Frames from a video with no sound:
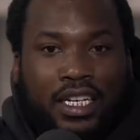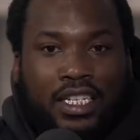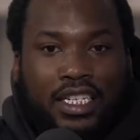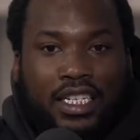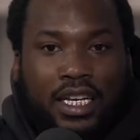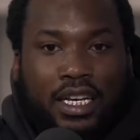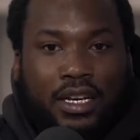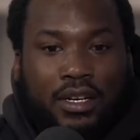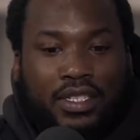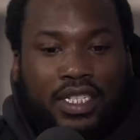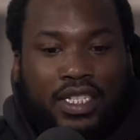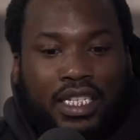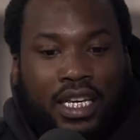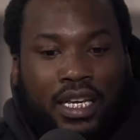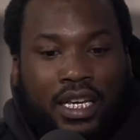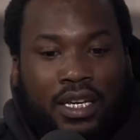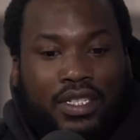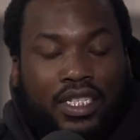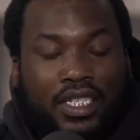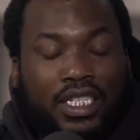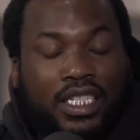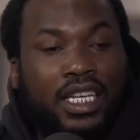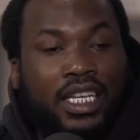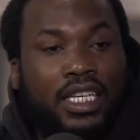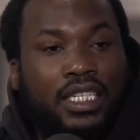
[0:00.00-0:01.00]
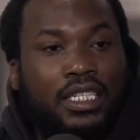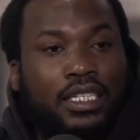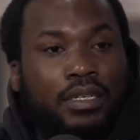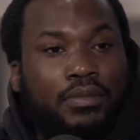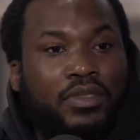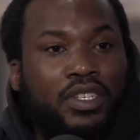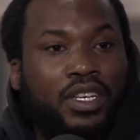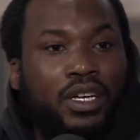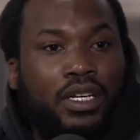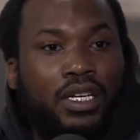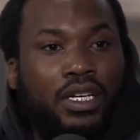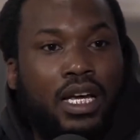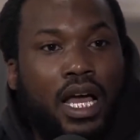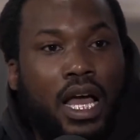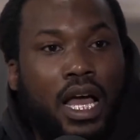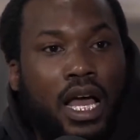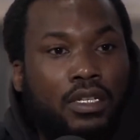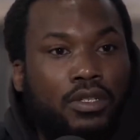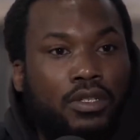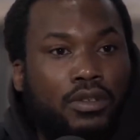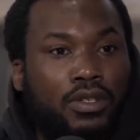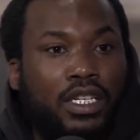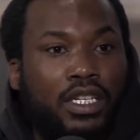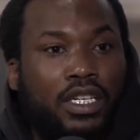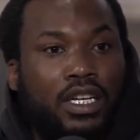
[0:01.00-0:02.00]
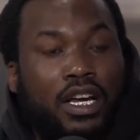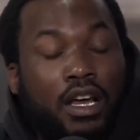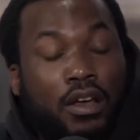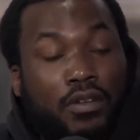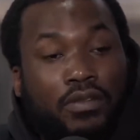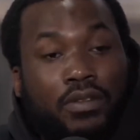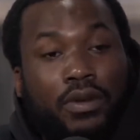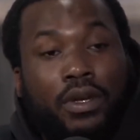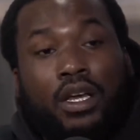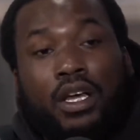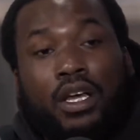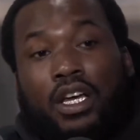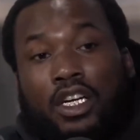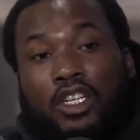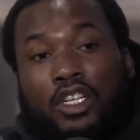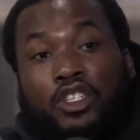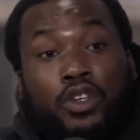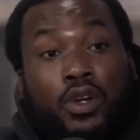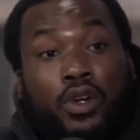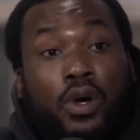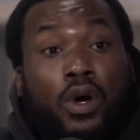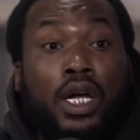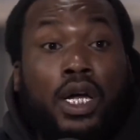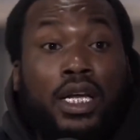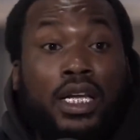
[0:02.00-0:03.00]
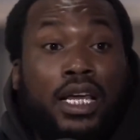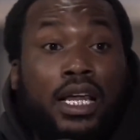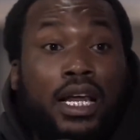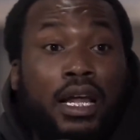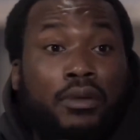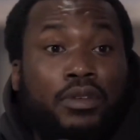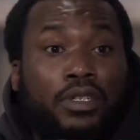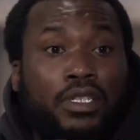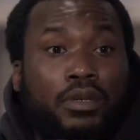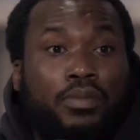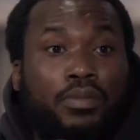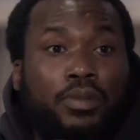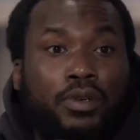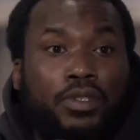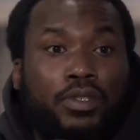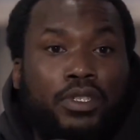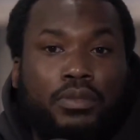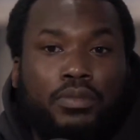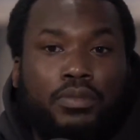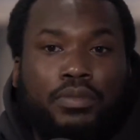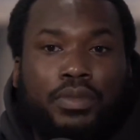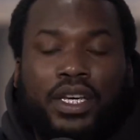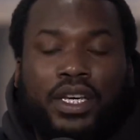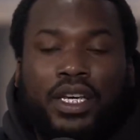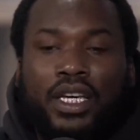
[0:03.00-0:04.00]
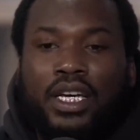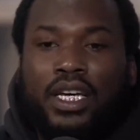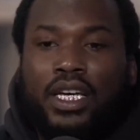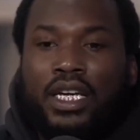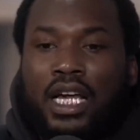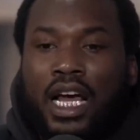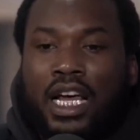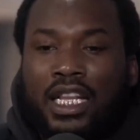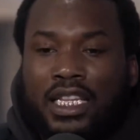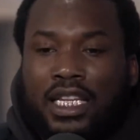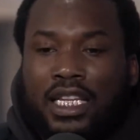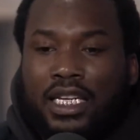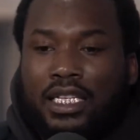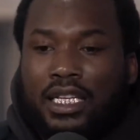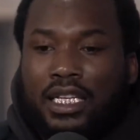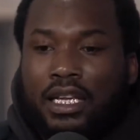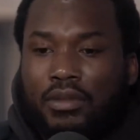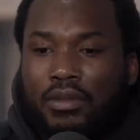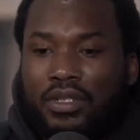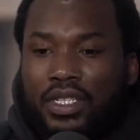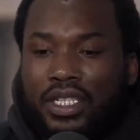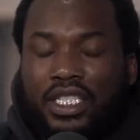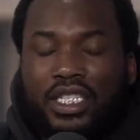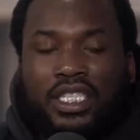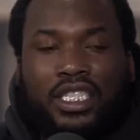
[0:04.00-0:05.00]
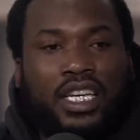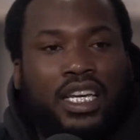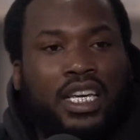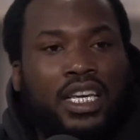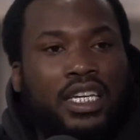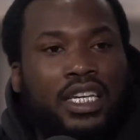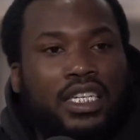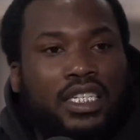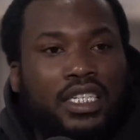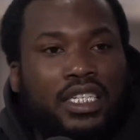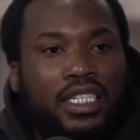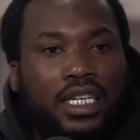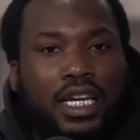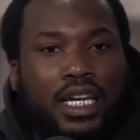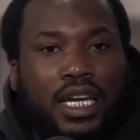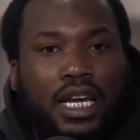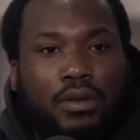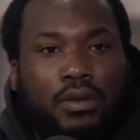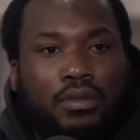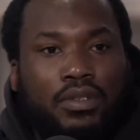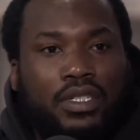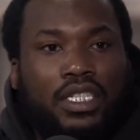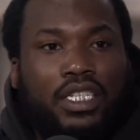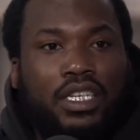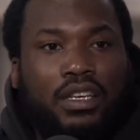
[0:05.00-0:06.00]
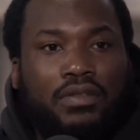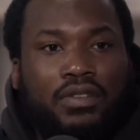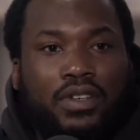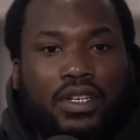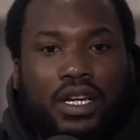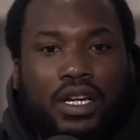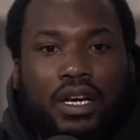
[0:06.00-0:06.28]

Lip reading: jail cell, seeing some young guys on the cover, knowing that I was supposed to be in. And I think that was just the energy that I was giving